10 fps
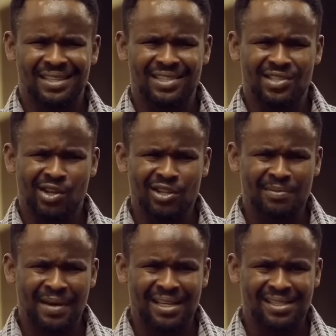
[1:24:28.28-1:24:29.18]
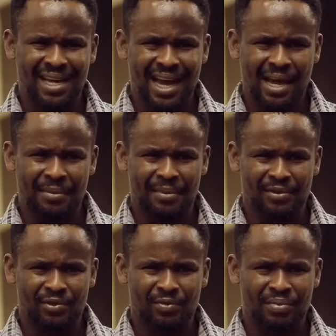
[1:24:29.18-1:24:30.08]
It's not my time
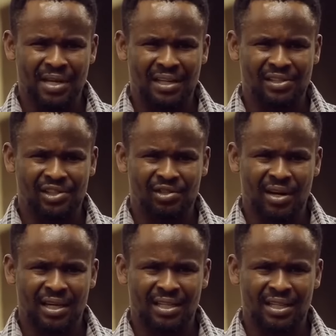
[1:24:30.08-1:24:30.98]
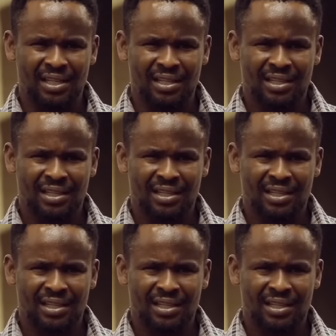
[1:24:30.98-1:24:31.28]
to be at the shrine.